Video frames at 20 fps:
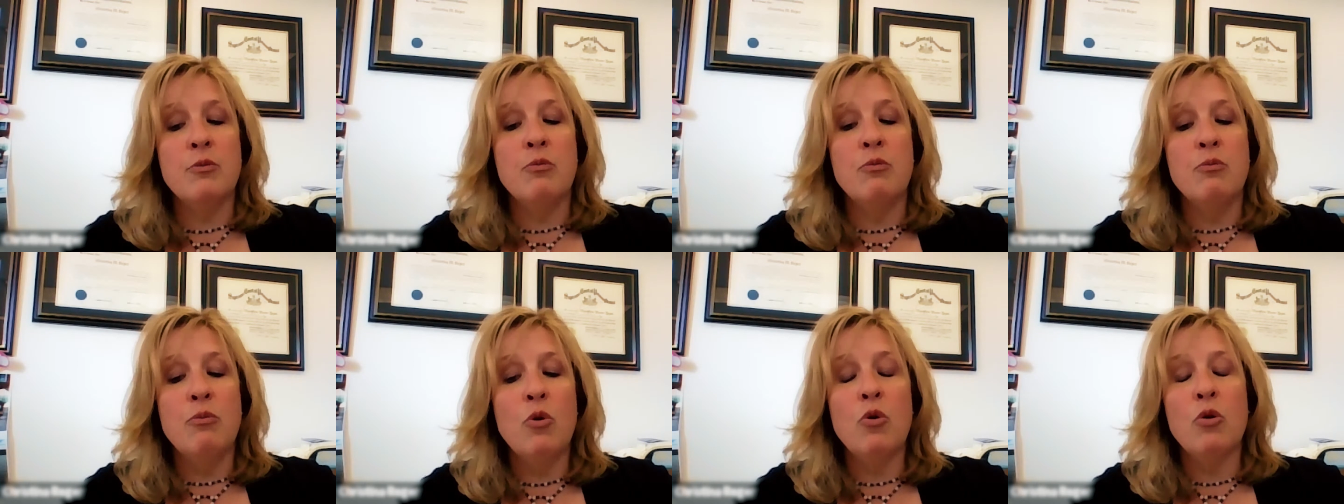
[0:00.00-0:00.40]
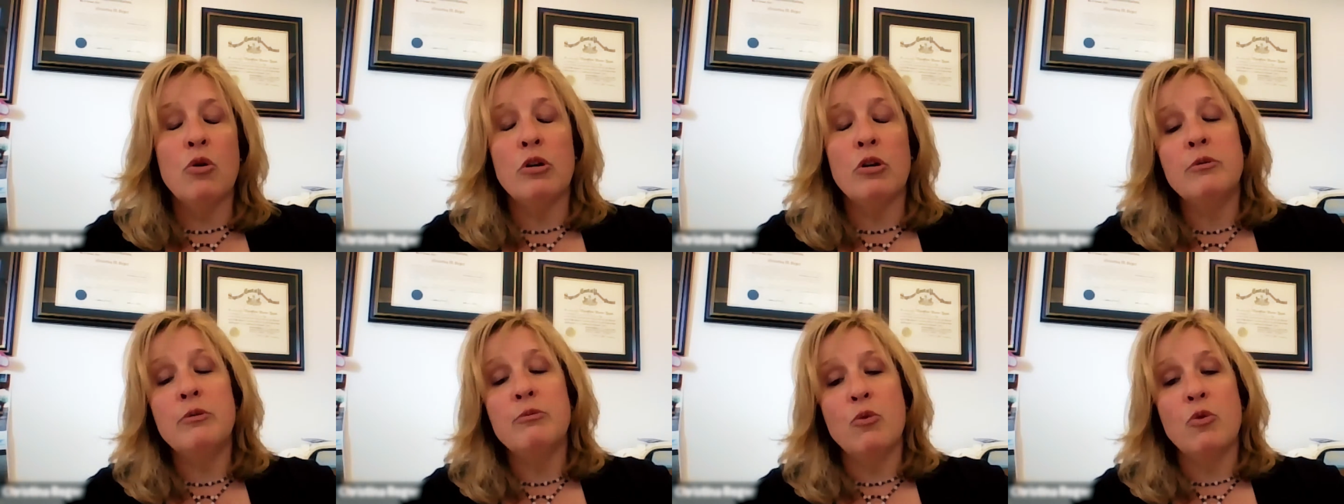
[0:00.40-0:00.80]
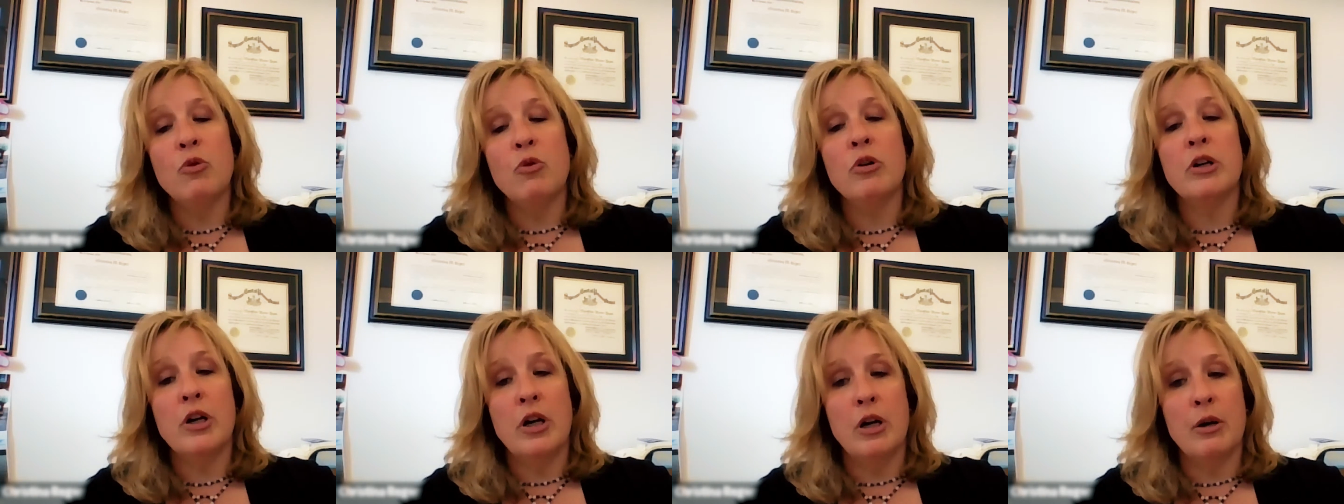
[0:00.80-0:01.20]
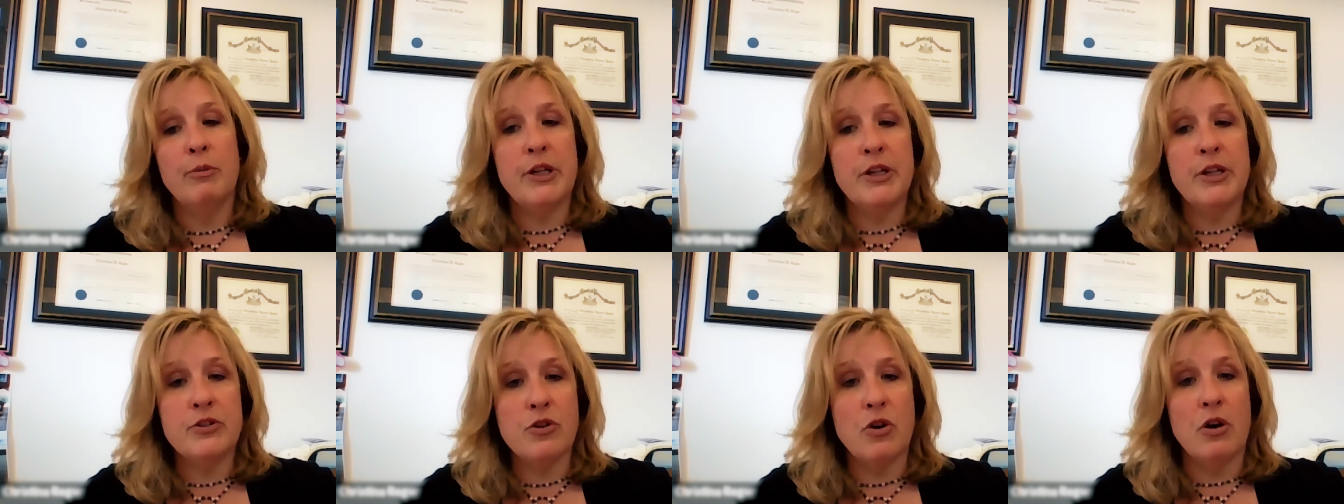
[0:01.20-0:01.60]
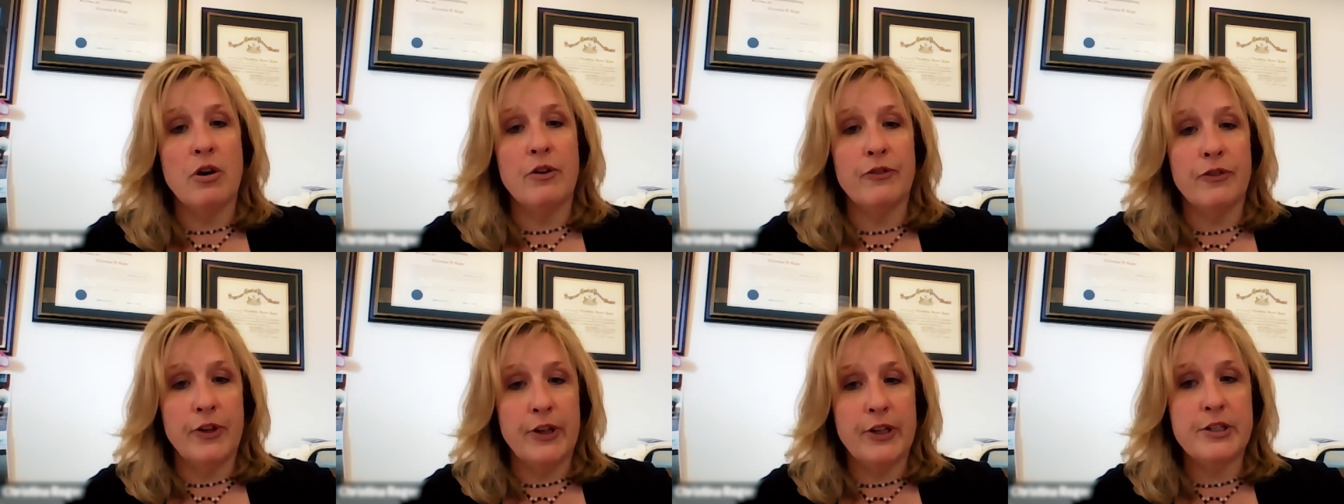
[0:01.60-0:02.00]
more companies
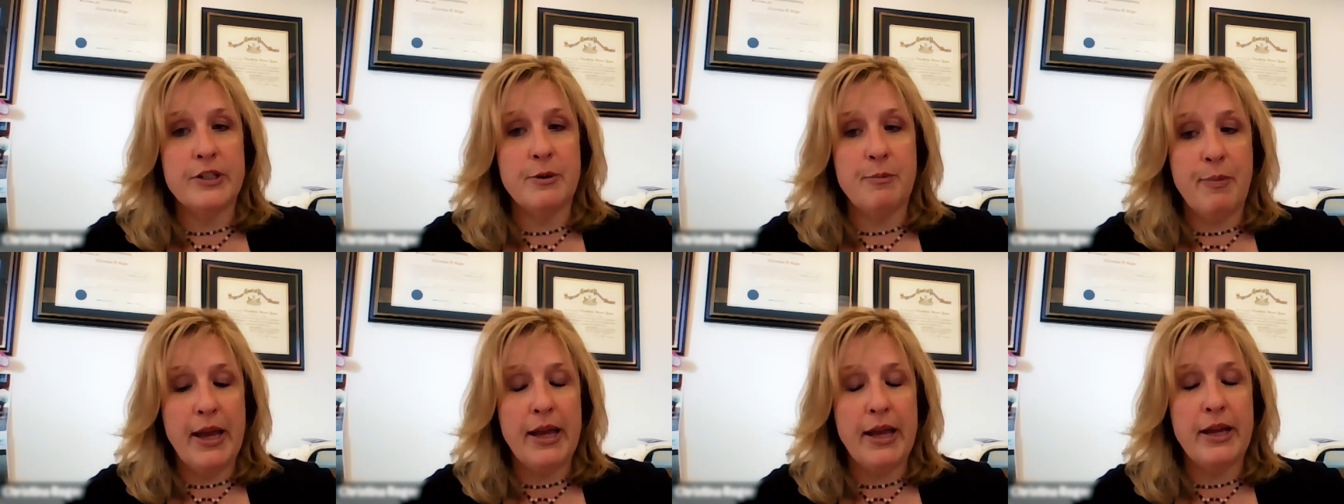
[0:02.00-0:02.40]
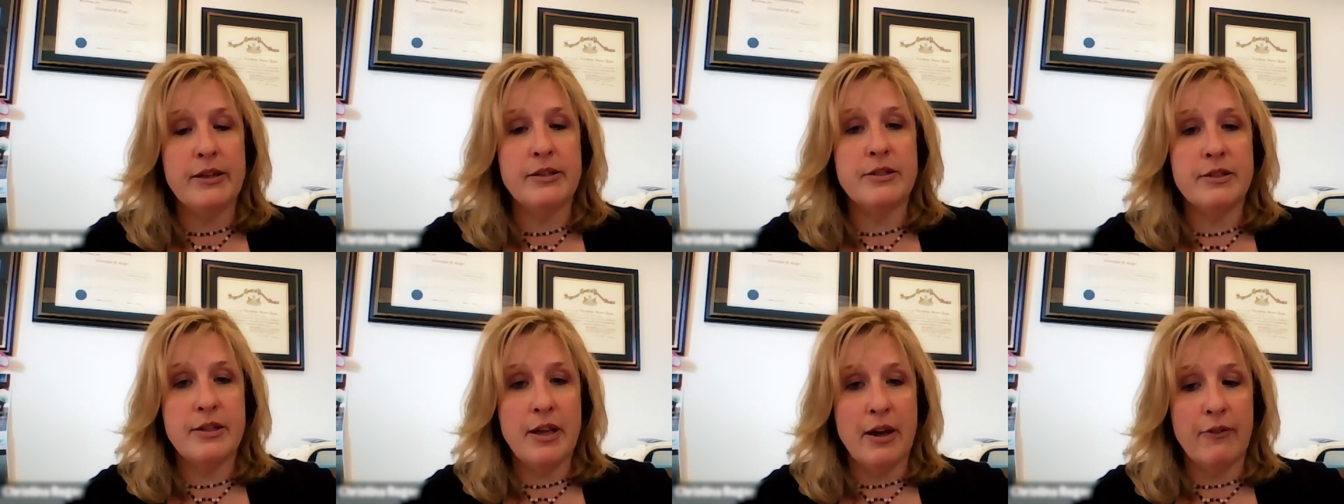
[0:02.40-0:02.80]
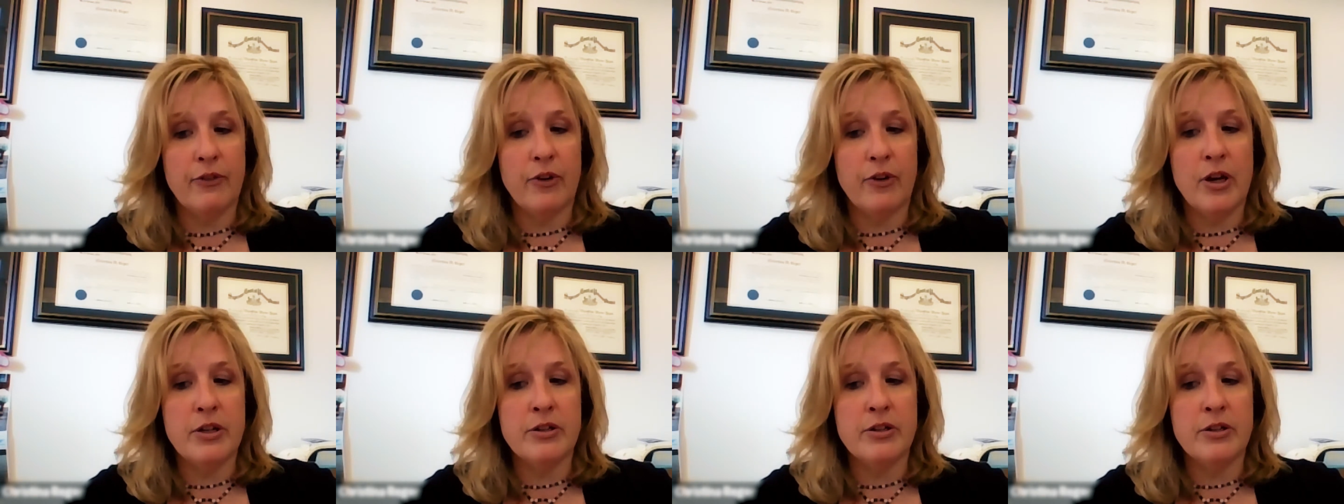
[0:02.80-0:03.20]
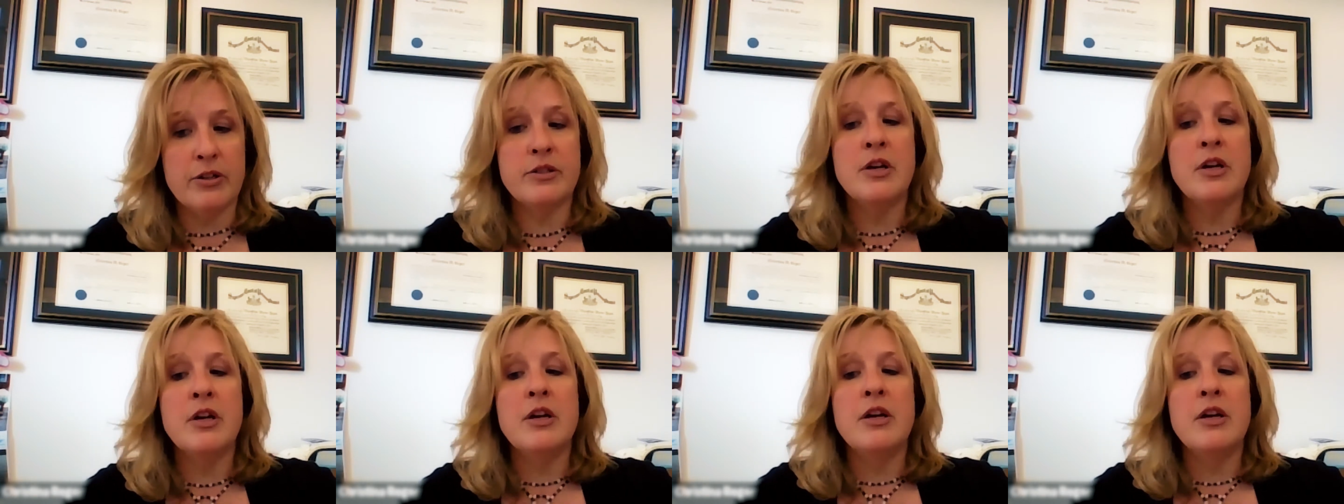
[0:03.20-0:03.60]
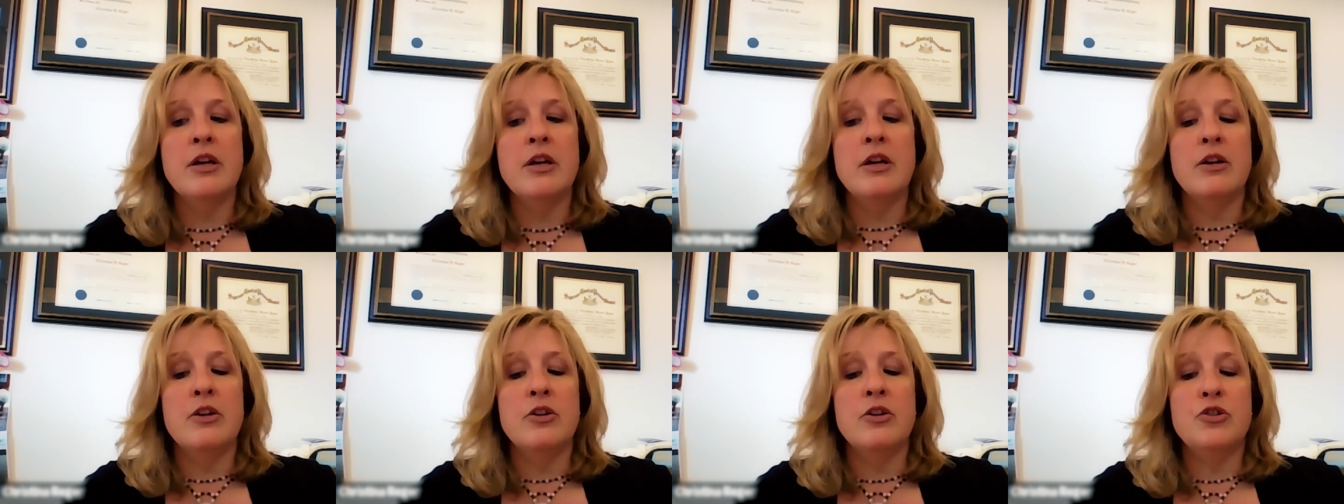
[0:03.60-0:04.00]
offering to pay severance
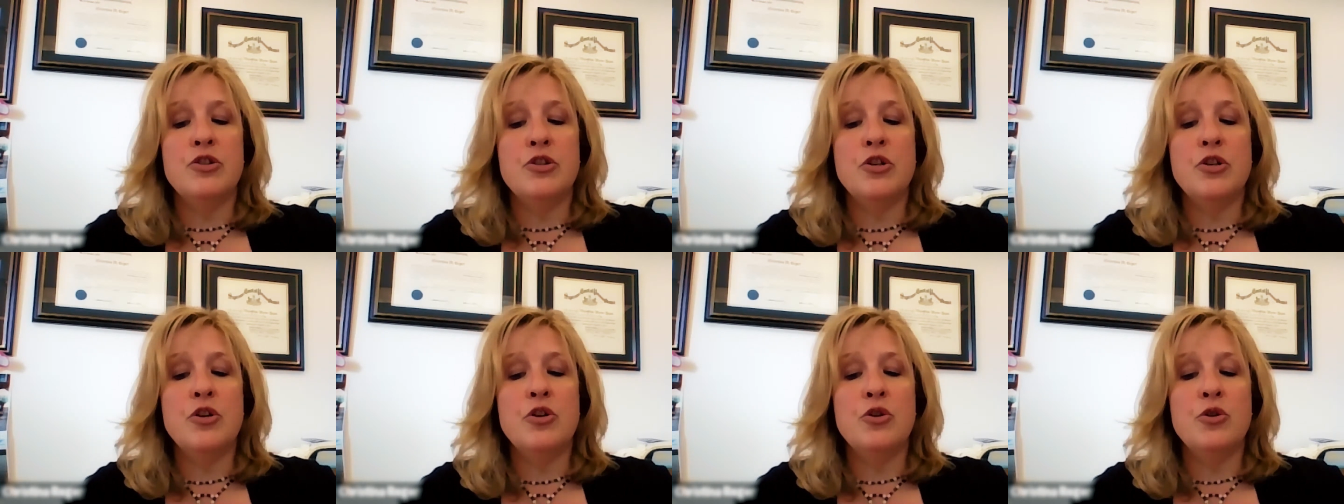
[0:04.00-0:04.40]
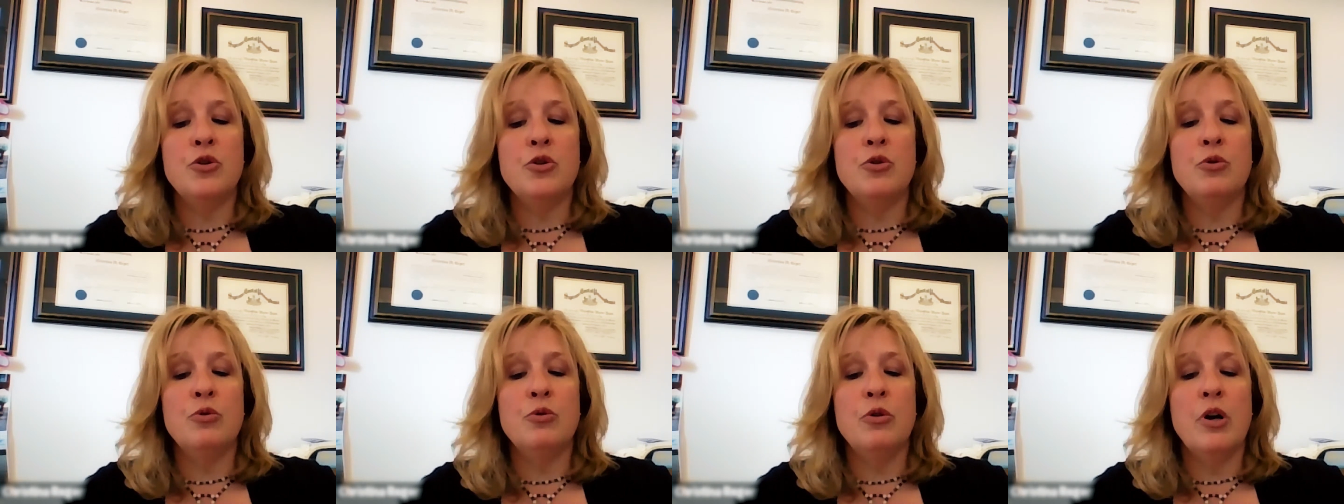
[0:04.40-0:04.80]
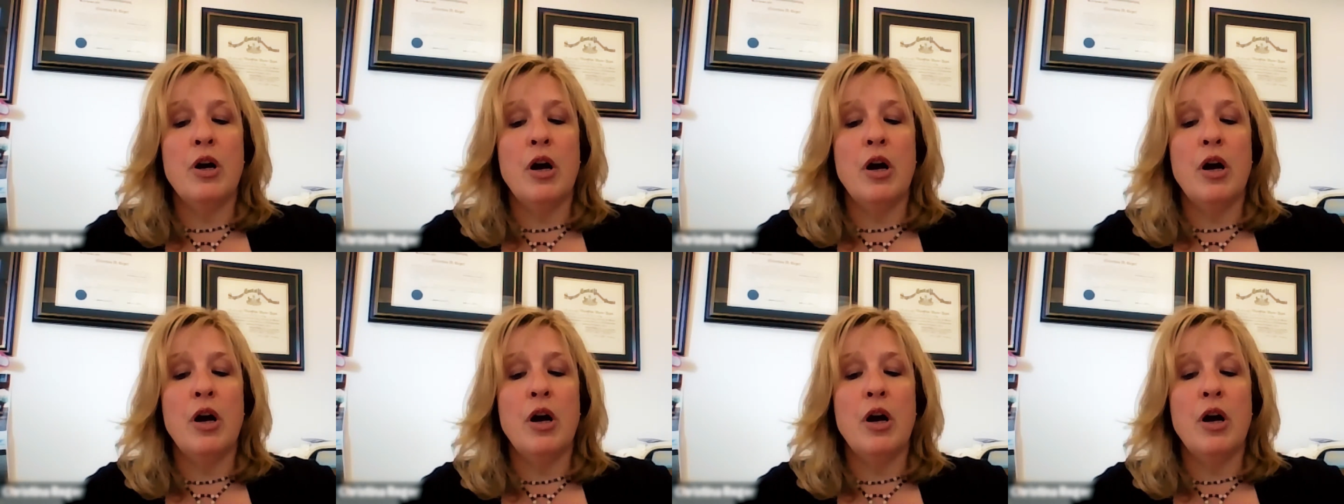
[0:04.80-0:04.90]
to